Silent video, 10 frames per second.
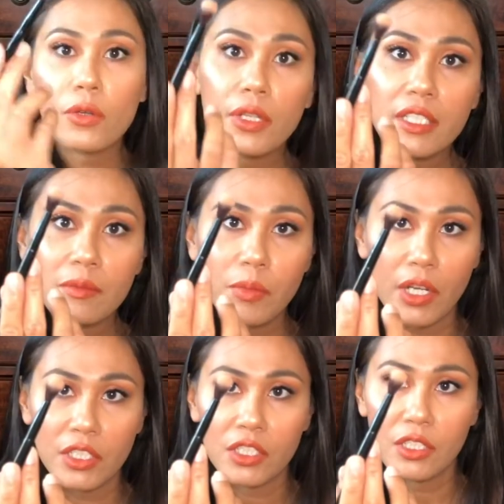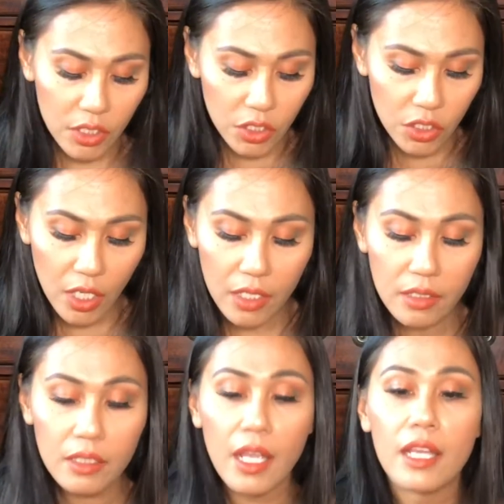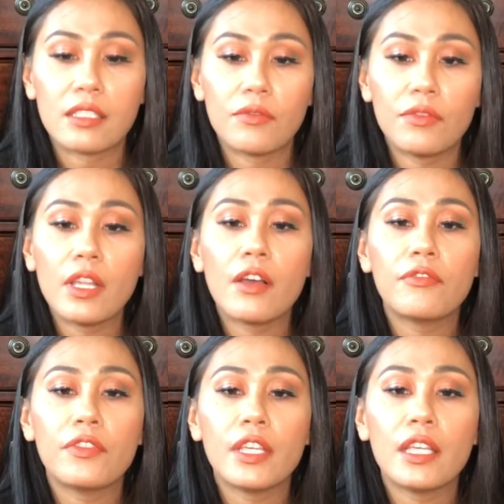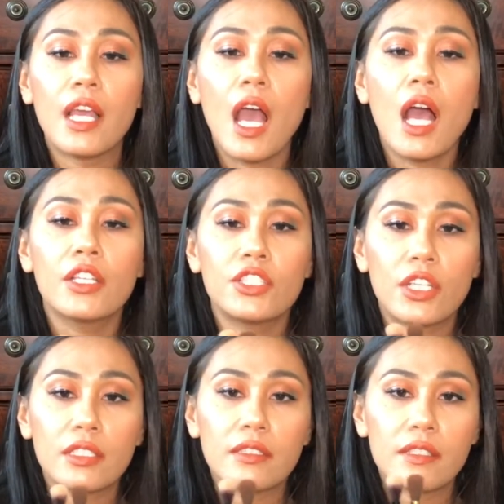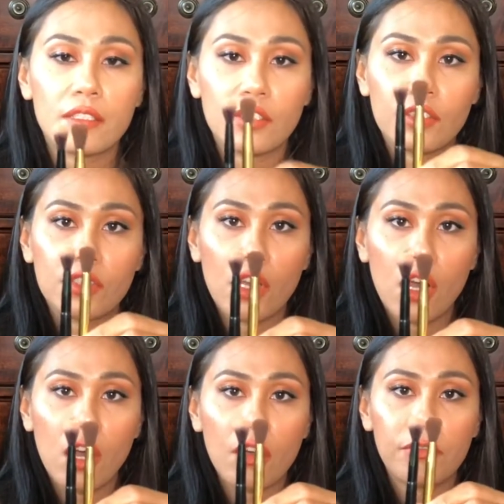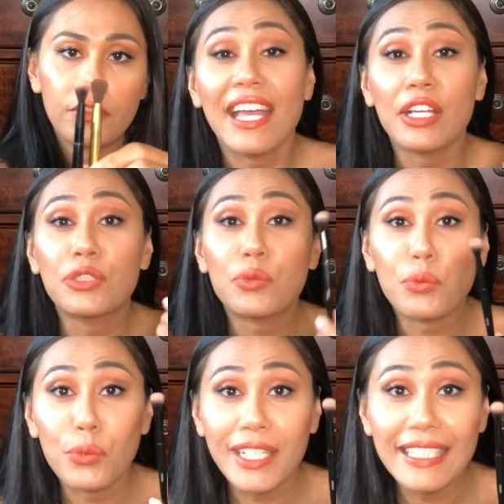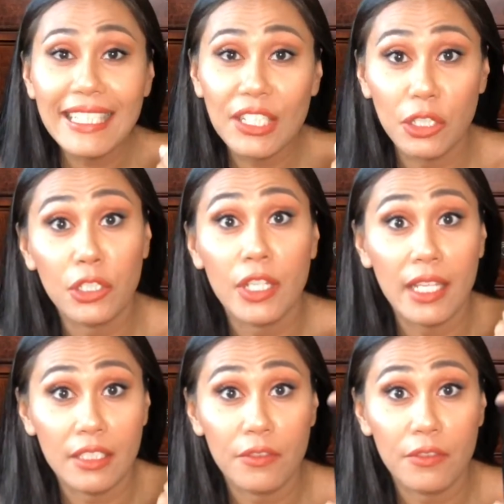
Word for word: Crease Brush. It's just as fluffy, just a soft. It's really good at